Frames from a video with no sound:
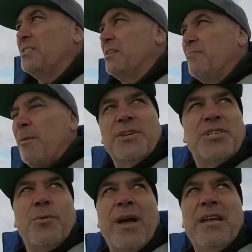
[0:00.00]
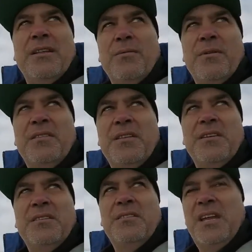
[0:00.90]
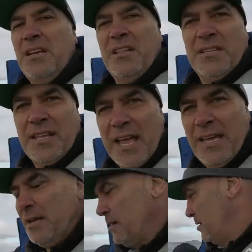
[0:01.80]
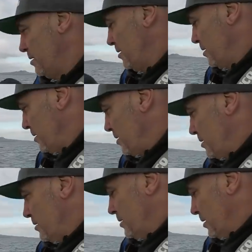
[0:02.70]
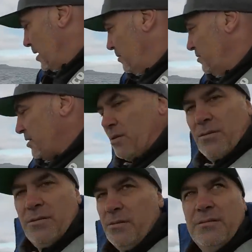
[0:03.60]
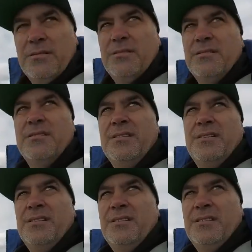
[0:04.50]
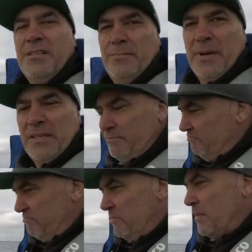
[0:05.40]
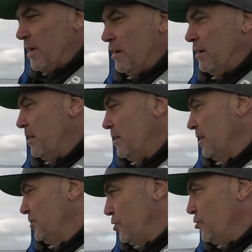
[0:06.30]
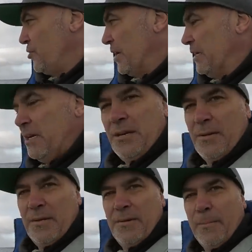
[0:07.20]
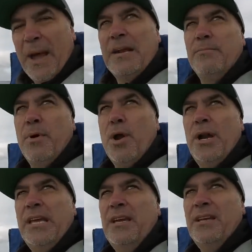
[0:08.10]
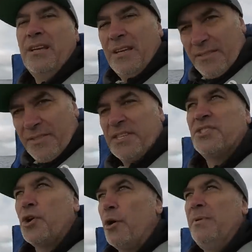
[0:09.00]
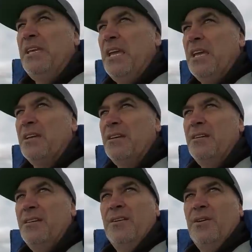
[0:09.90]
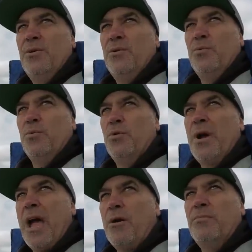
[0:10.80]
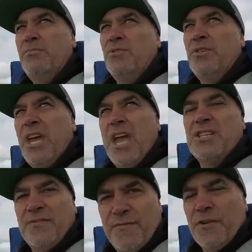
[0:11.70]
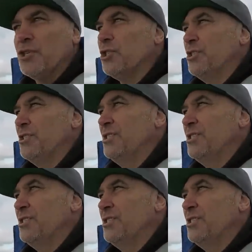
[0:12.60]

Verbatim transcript: some rubbish away in the end of the day, you know. So, but I do think bait and burley this time of year will help you catch fish,